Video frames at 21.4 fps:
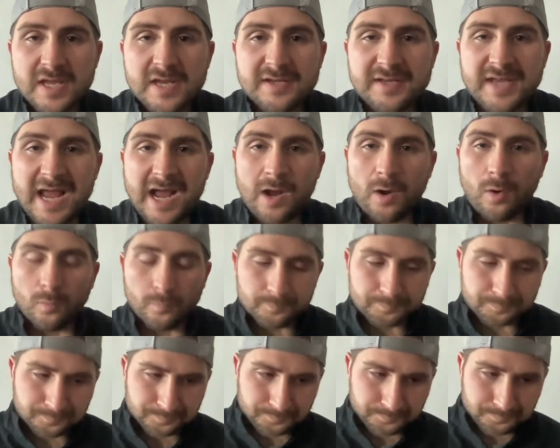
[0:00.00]
Now,
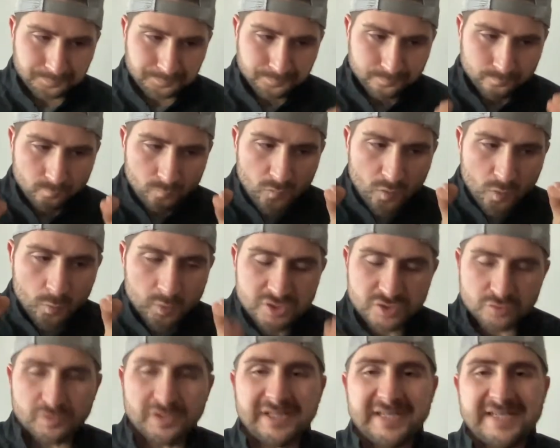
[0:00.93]

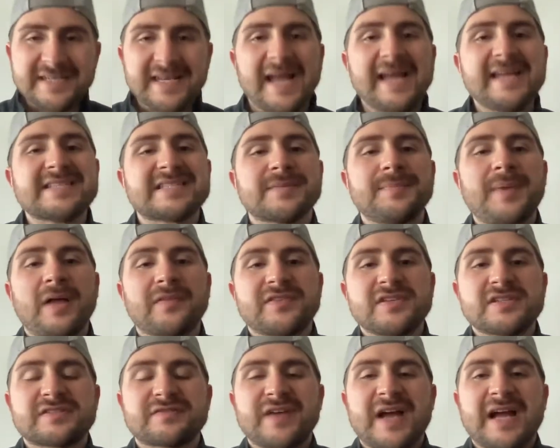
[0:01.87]
what's really nice about
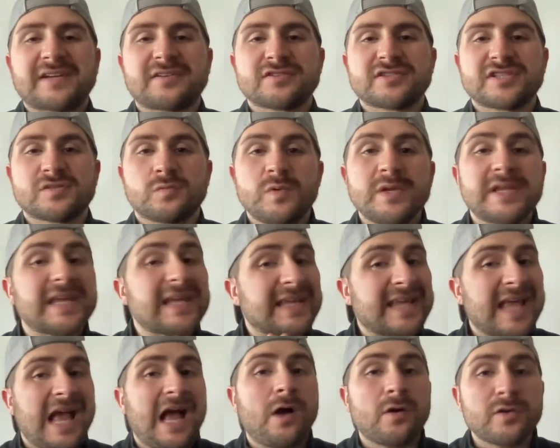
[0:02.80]
these factors is we can
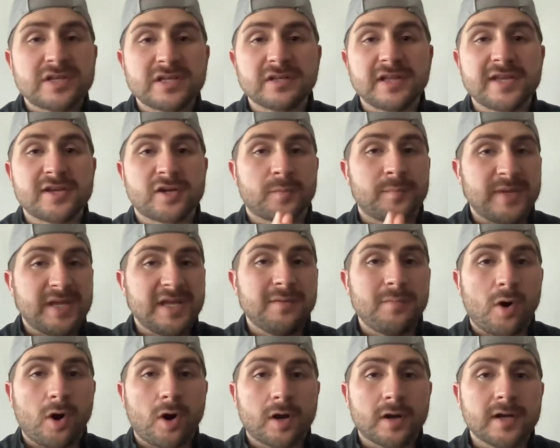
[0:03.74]
calculate your
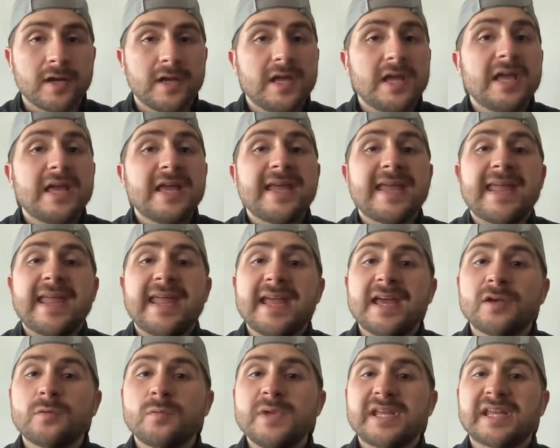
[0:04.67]
BMR
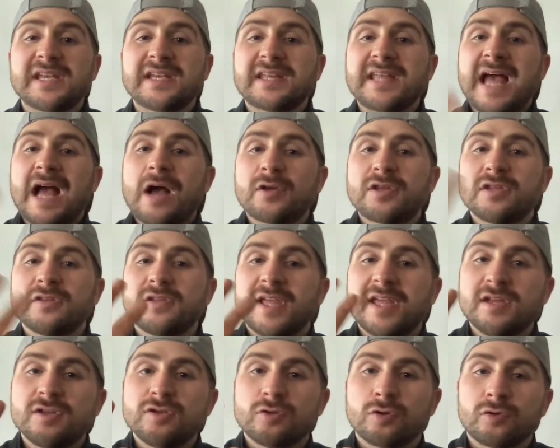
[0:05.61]
and we can
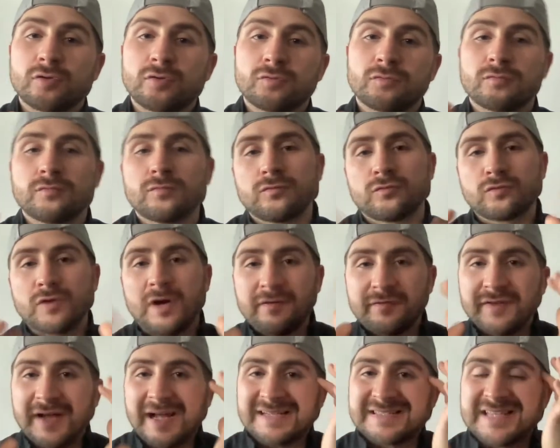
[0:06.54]
calculate your
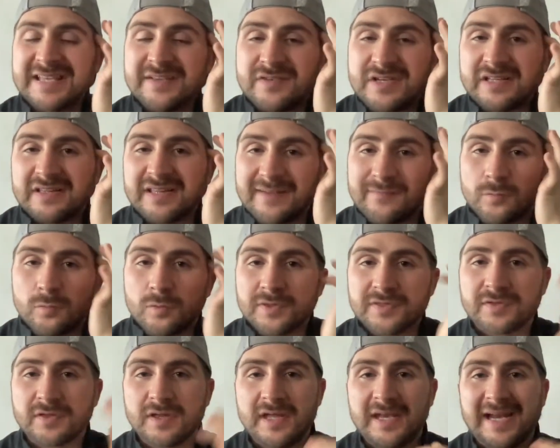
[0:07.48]
rough activity level
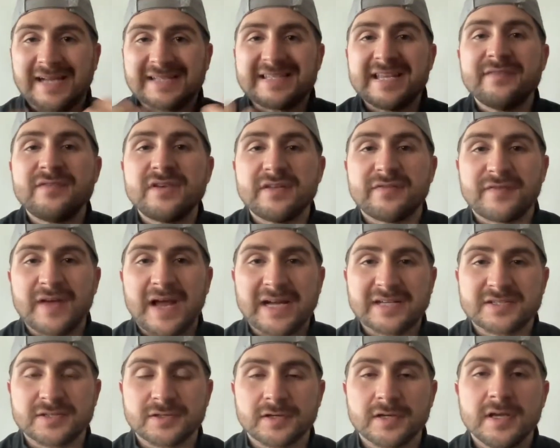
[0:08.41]
with an activity
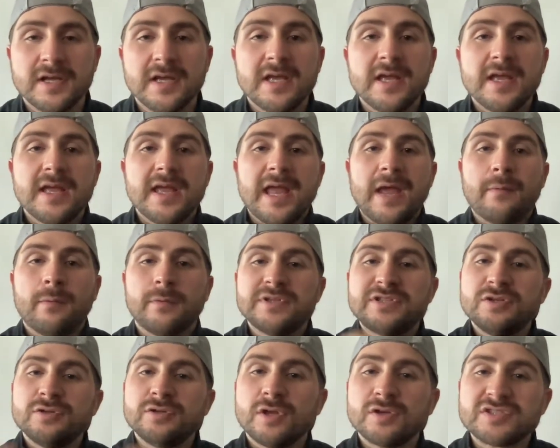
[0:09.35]
factor. And when we
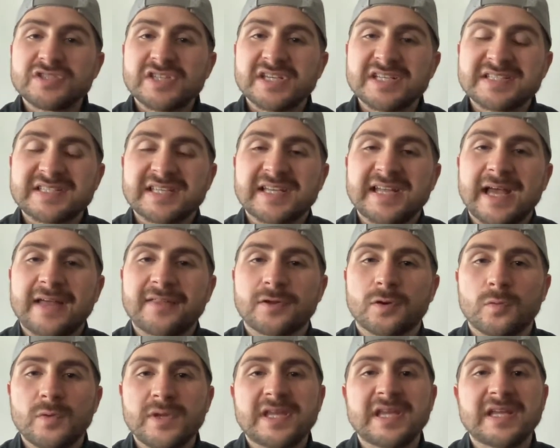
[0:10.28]
do those things
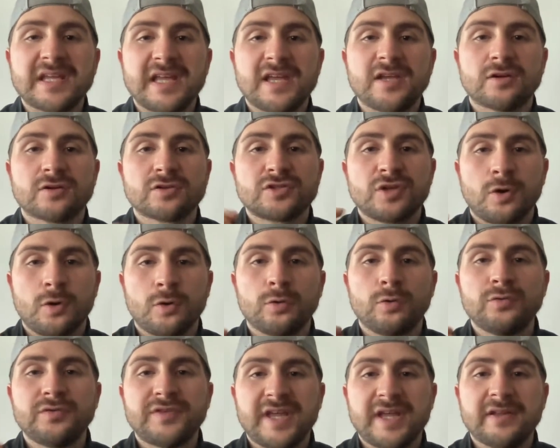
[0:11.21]
together, we can get your
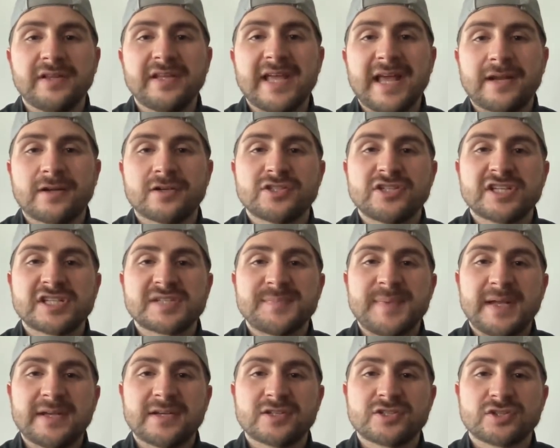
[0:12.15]
total daily energy
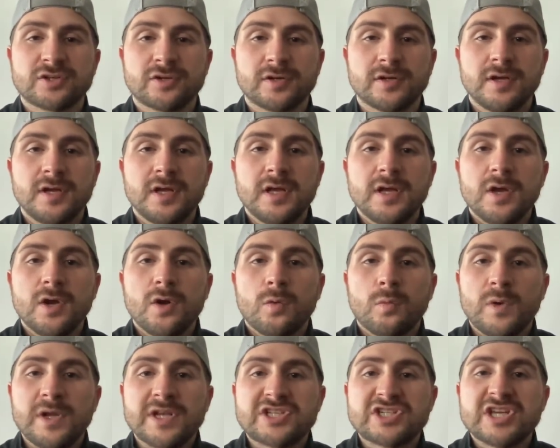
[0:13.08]
expenditure,
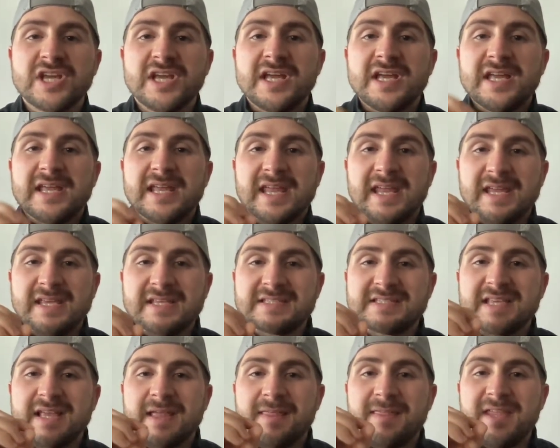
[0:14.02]
which
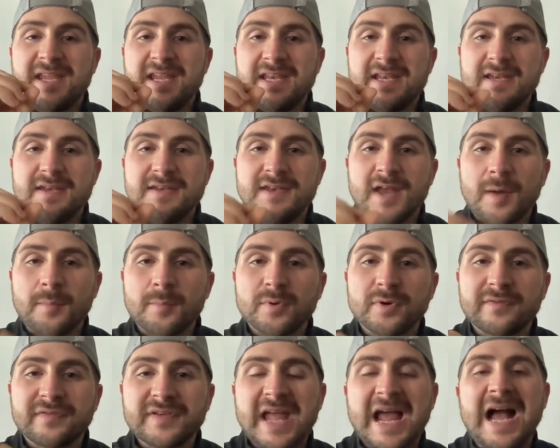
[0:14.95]
is the number
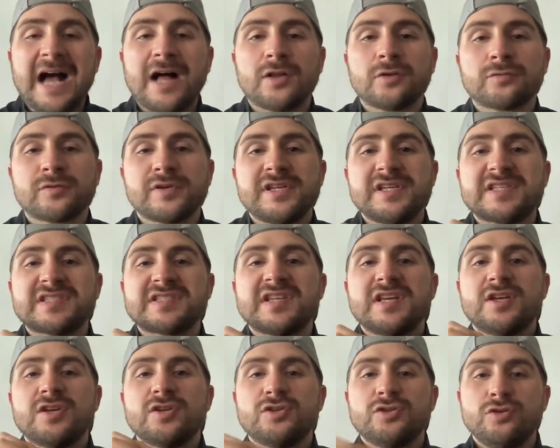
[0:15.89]
of calories
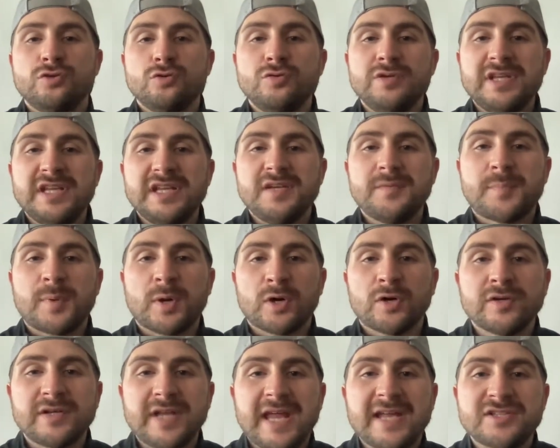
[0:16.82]
you need
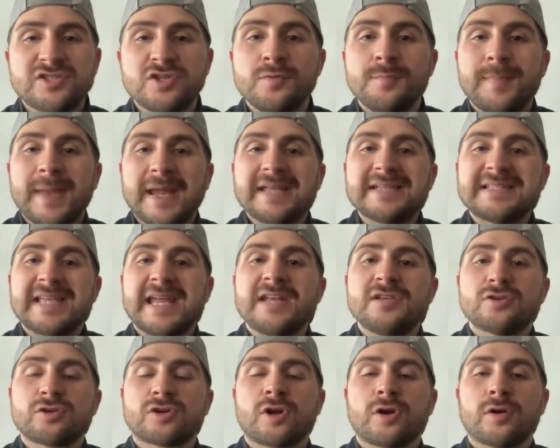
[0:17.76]
per day to
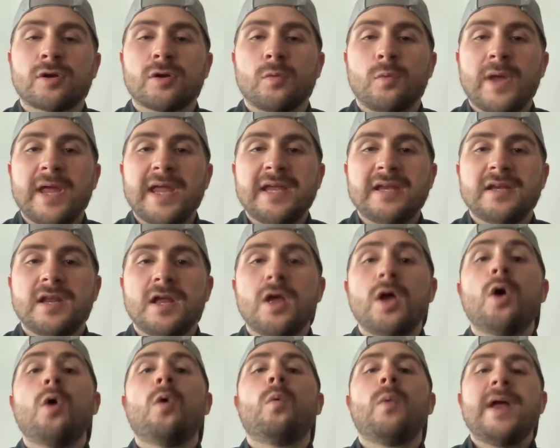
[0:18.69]
maintain your current weight
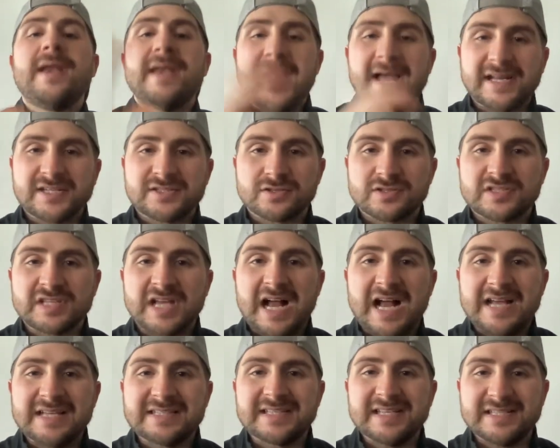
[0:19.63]
when
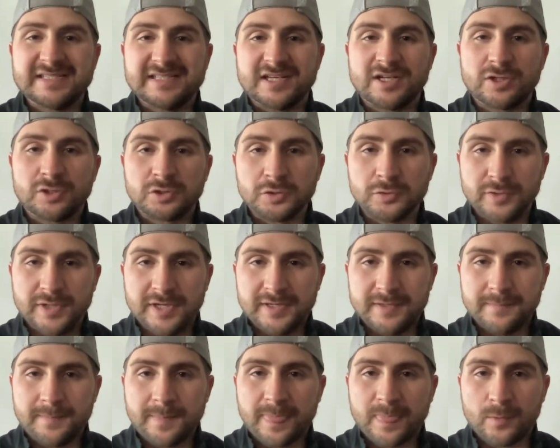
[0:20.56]
exercise is included.
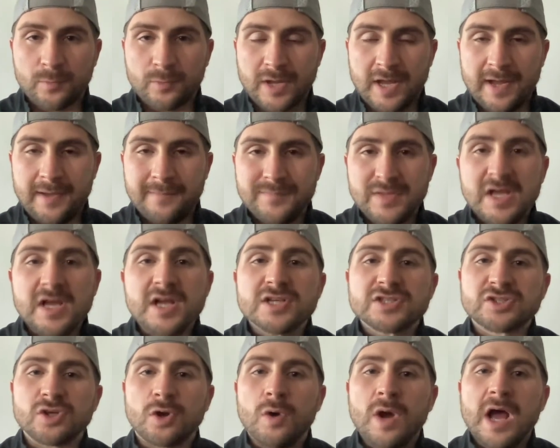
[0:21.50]
Okay,
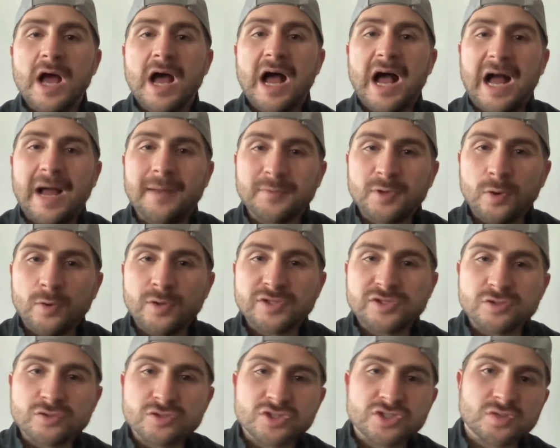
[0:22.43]
so I'm going
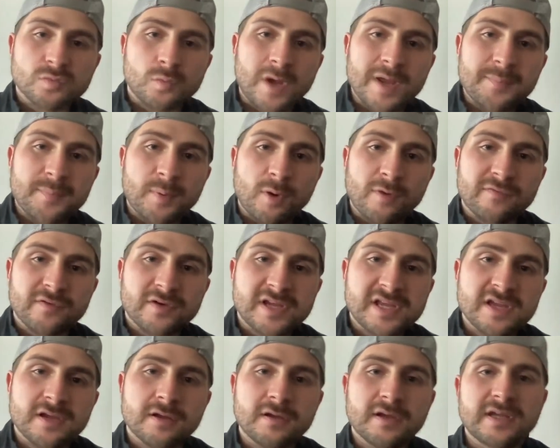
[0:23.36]
to swipe over
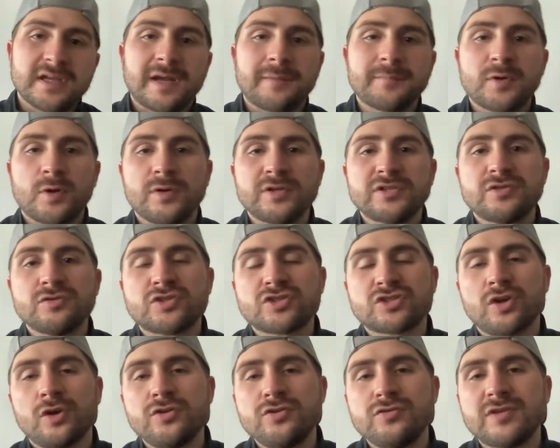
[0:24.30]
here and I'm going to
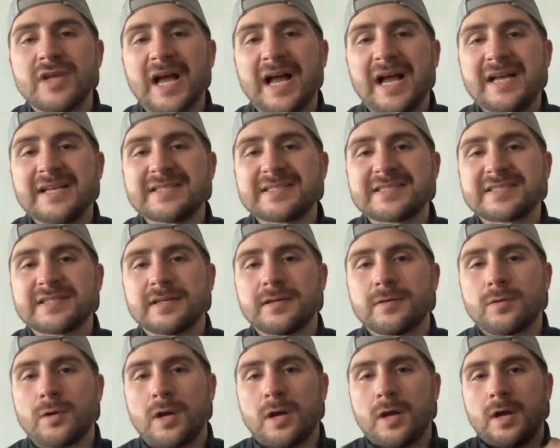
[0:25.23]
show you guys
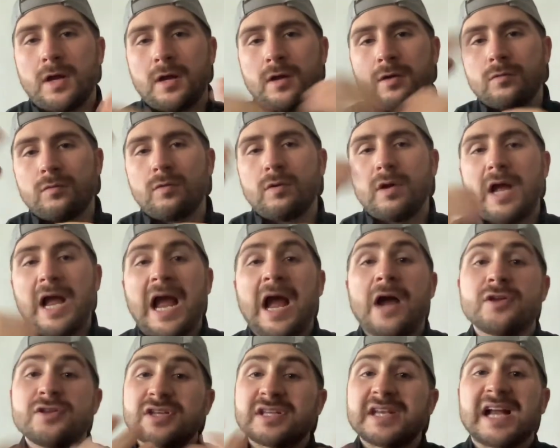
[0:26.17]

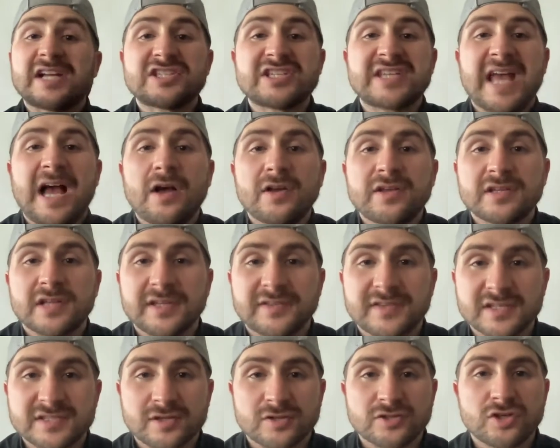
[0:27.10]
how you can actually calculate
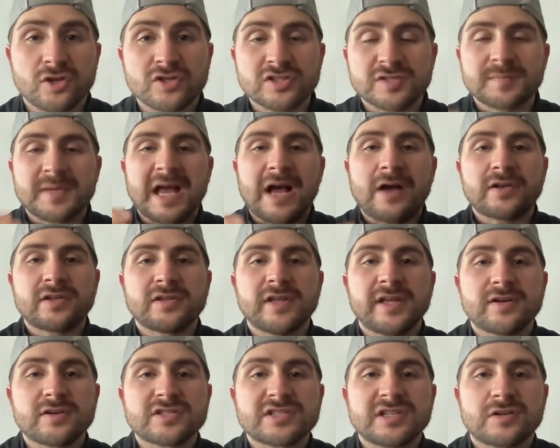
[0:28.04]
this. I'll show you some
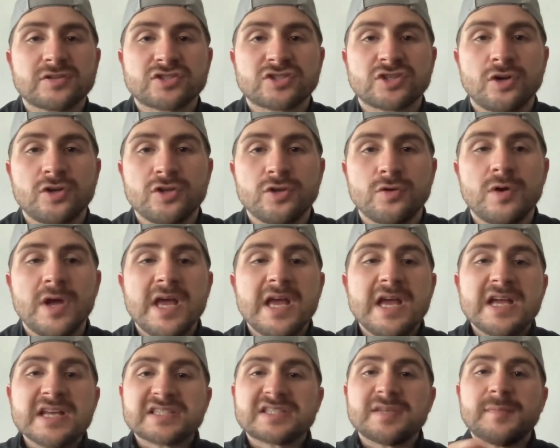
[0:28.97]
calculators and I'll show you
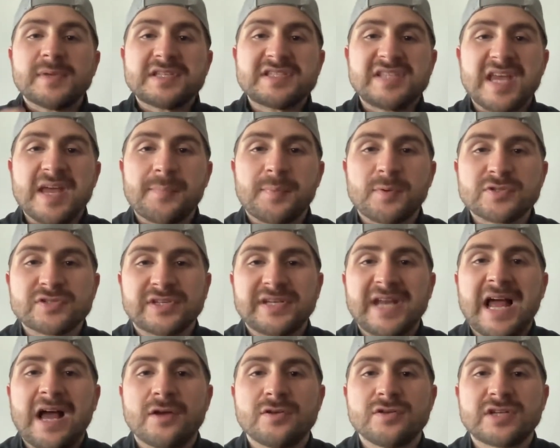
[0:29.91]
some examples on
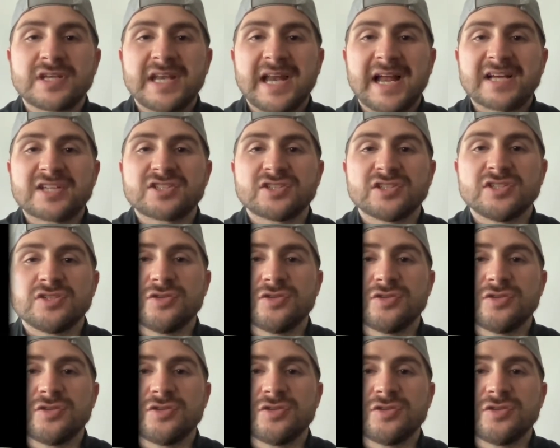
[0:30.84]
how you can actually. Hey